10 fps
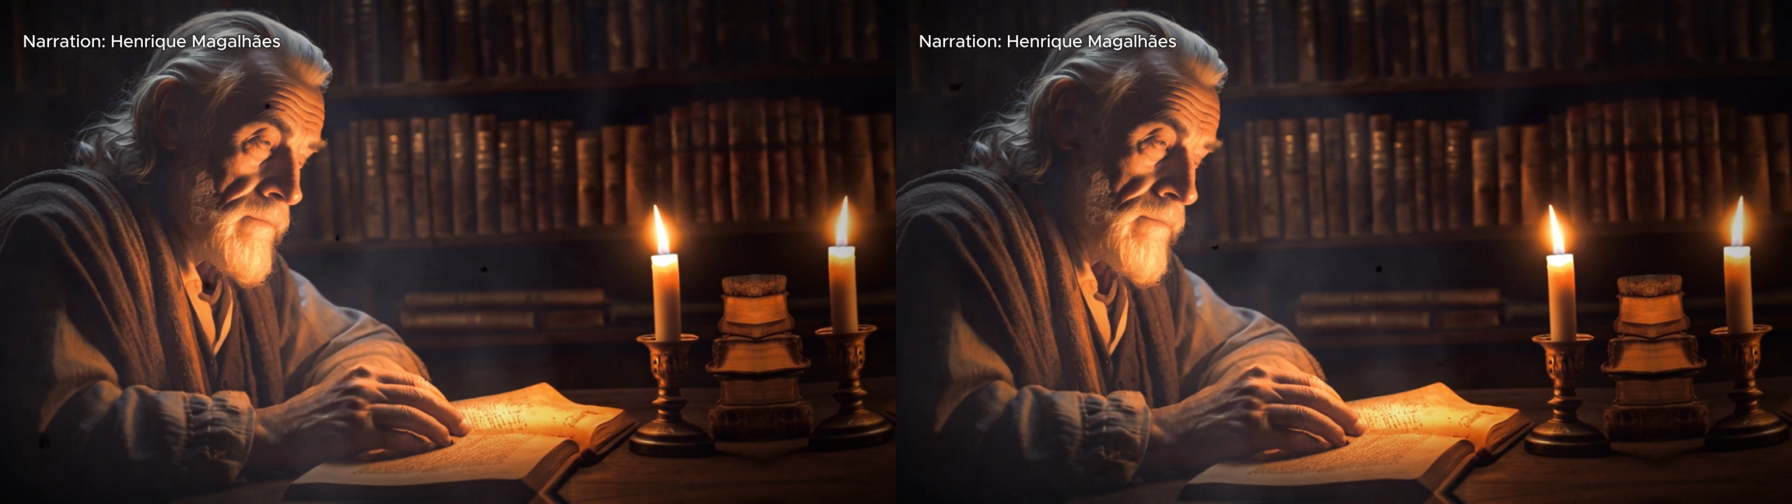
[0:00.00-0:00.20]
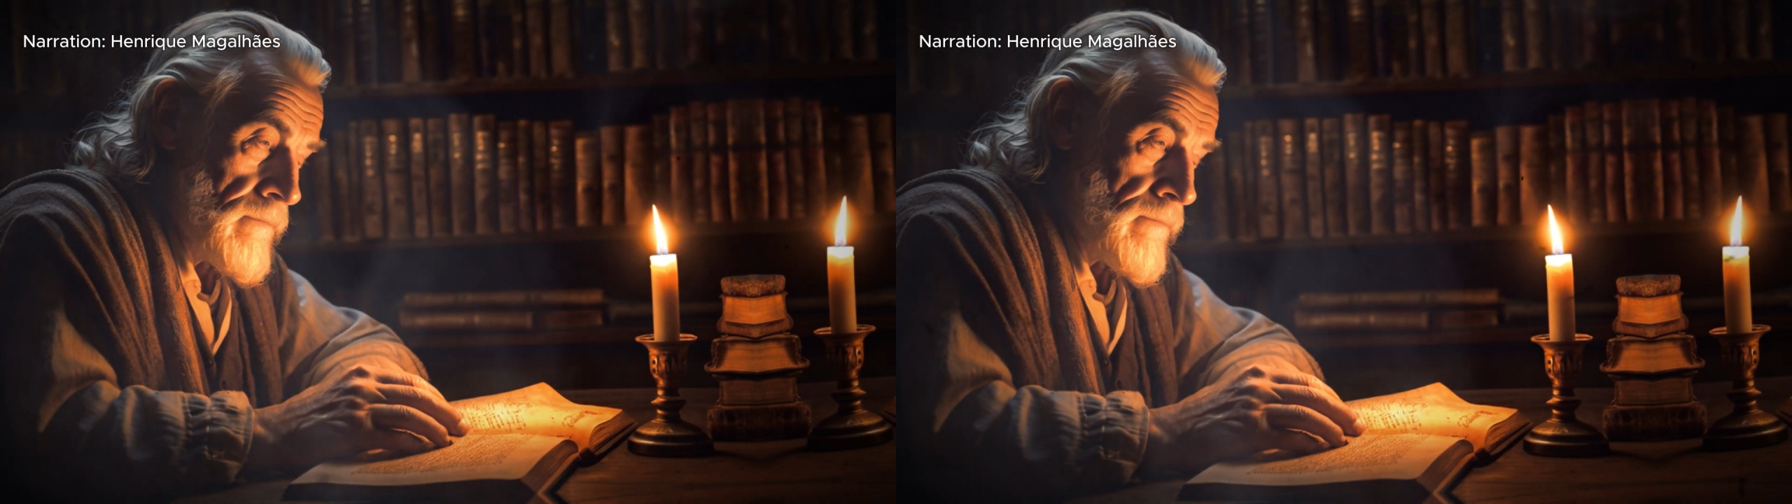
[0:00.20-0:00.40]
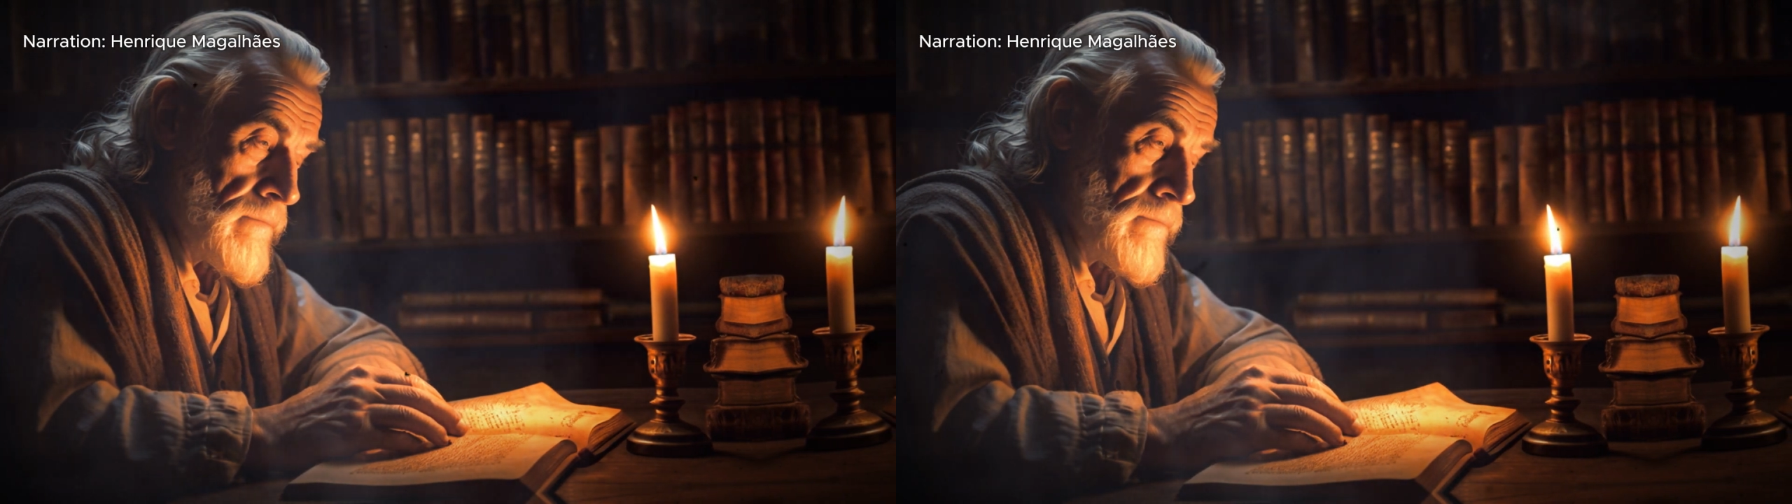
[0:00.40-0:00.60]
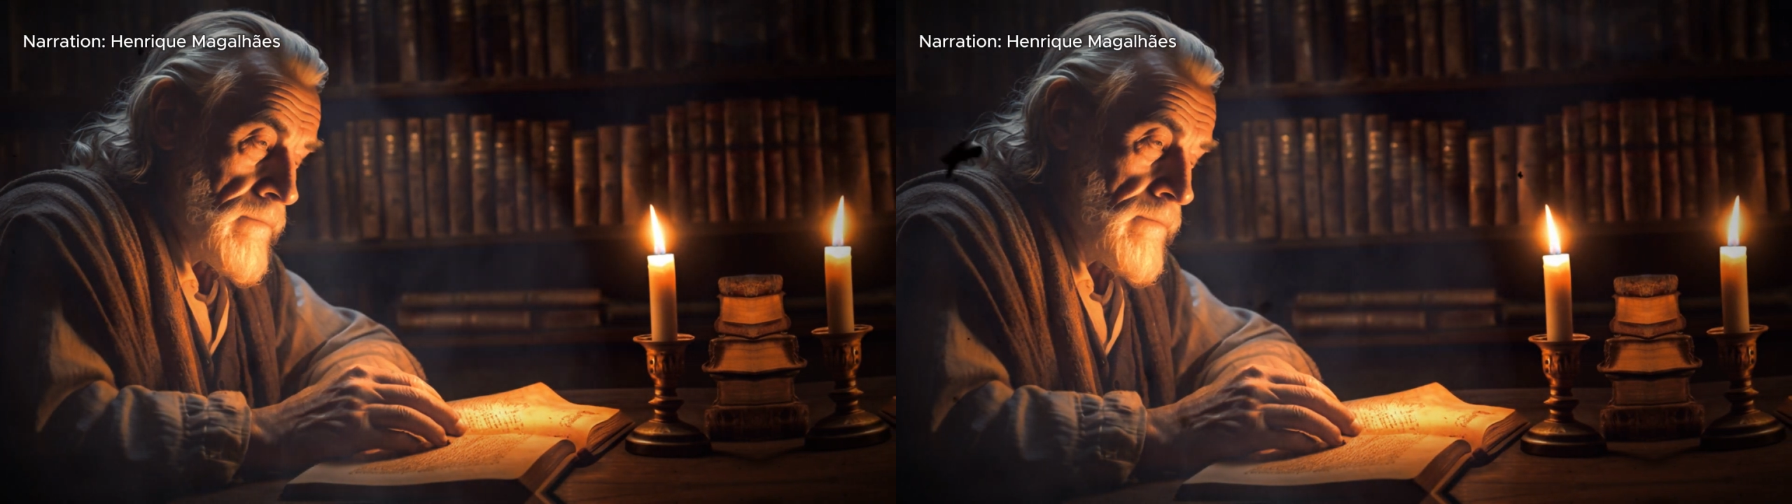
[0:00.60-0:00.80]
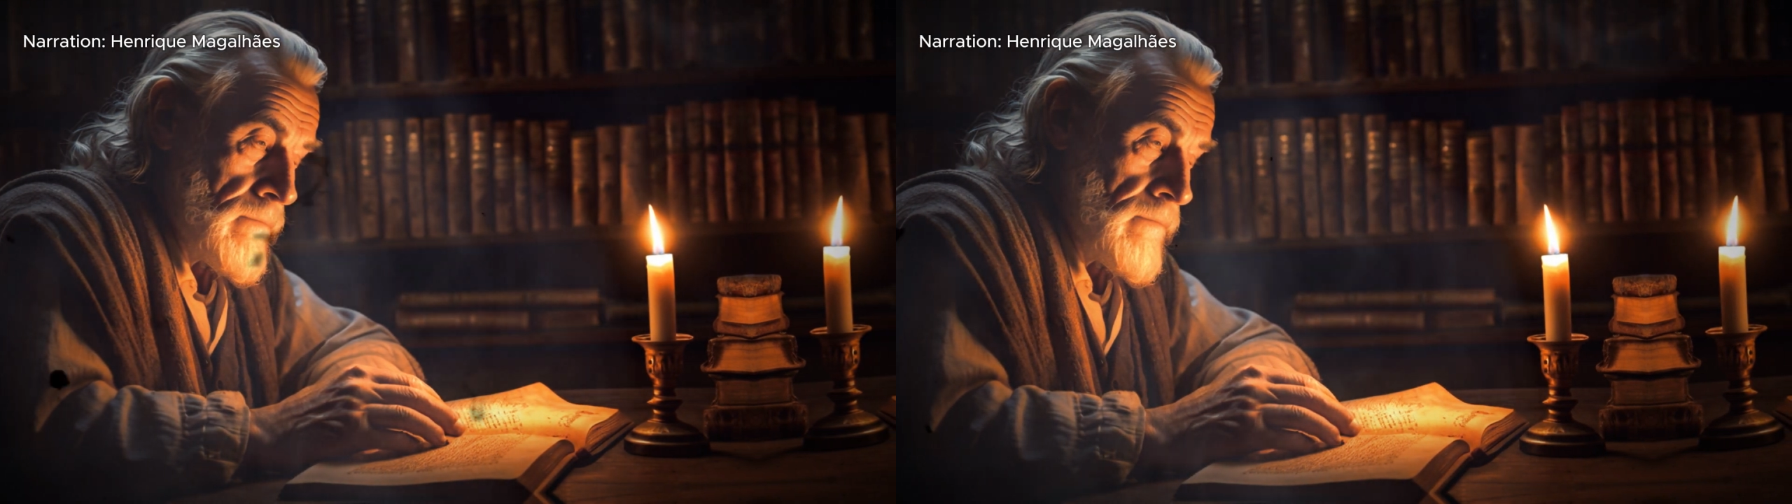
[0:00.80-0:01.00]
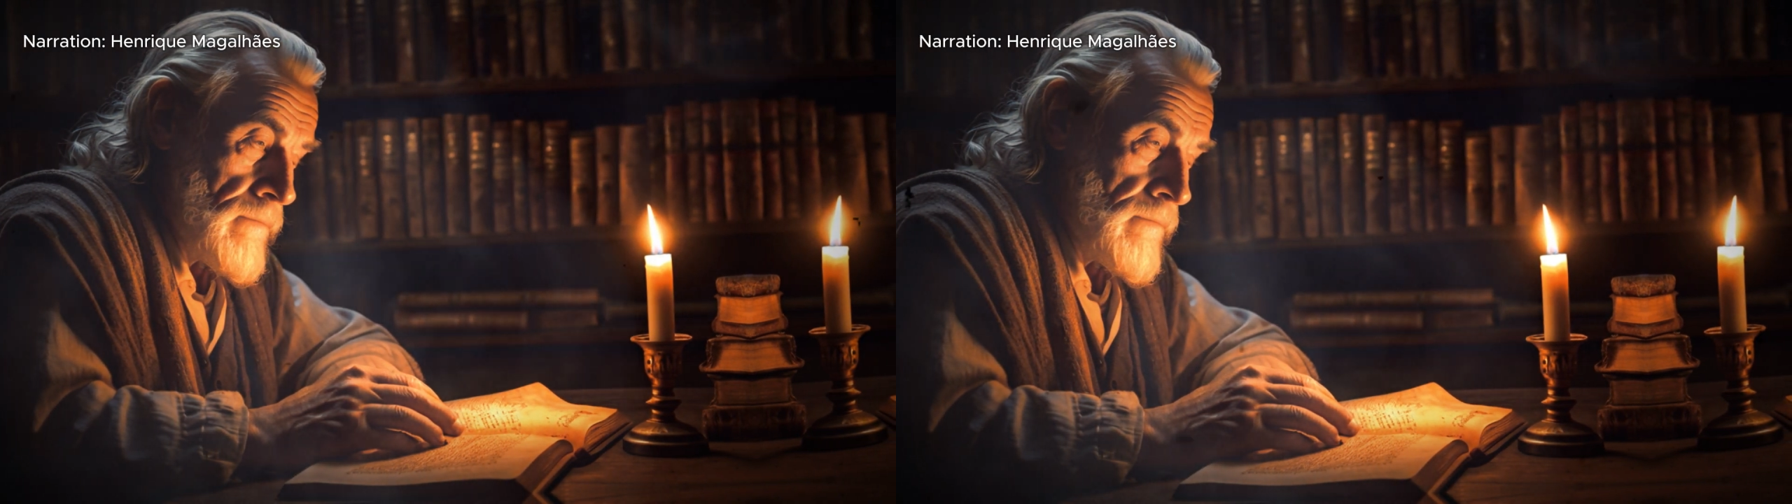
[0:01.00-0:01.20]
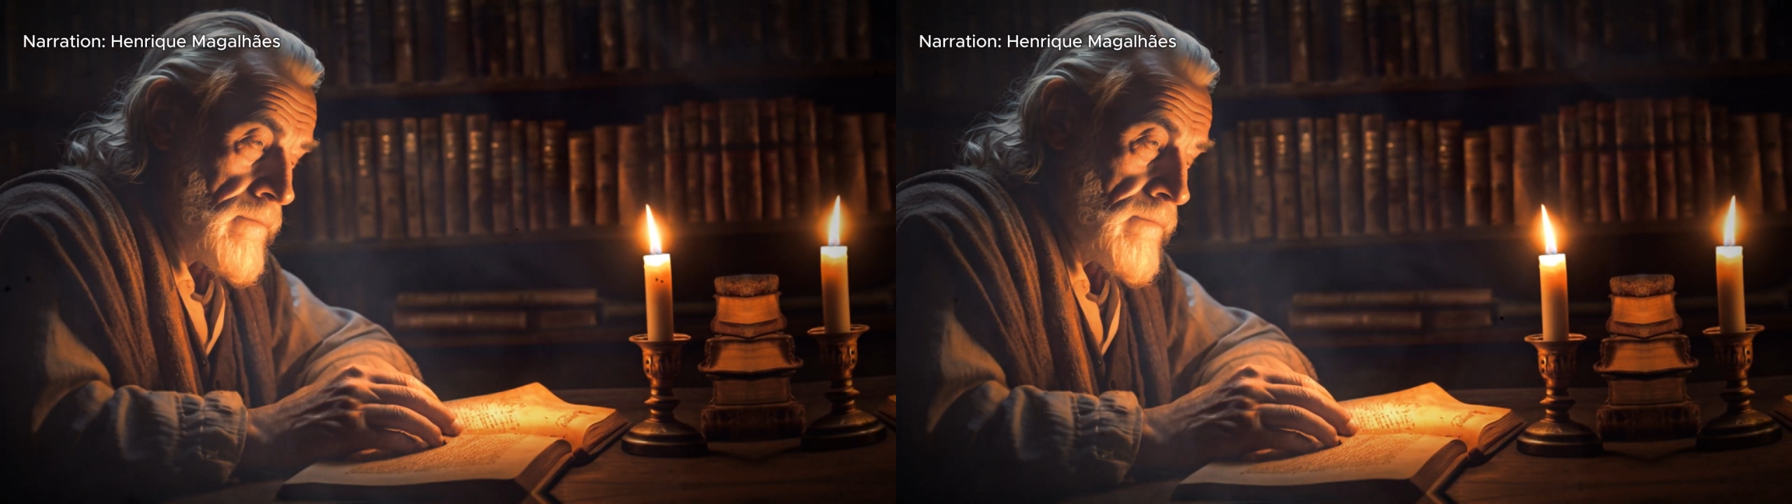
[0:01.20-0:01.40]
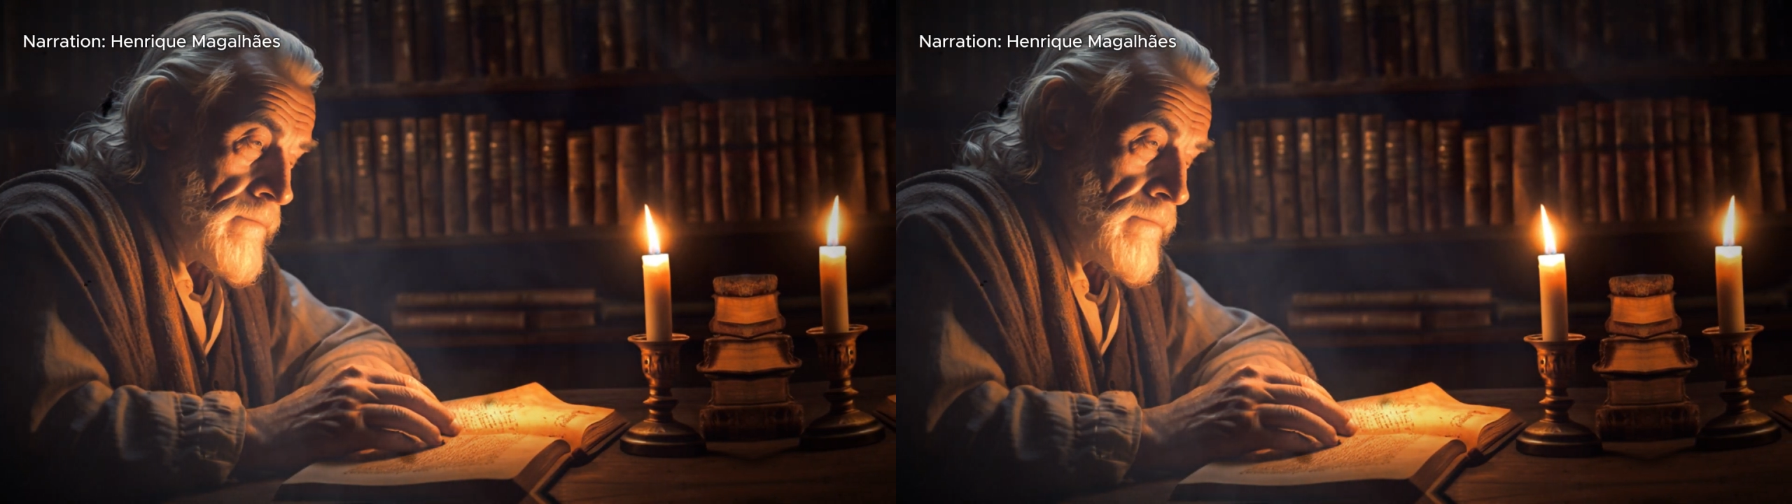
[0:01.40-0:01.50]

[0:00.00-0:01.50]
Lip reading: begin to be attracted.